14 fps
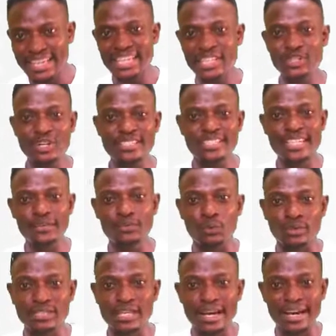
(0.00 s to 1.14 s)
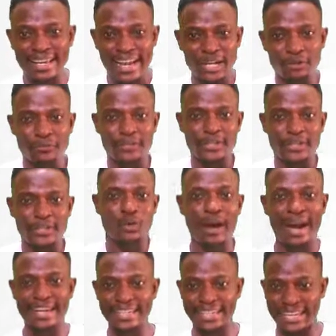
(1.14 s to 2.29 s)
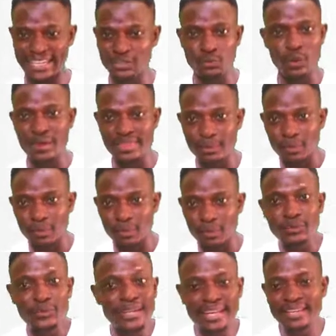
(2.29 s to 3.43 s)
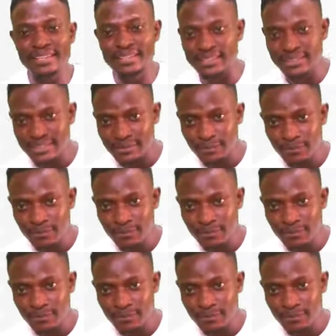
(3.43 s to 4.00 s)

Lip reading: It just gives what? A kind of feeling or idea that he's wealthy, but he really isn't.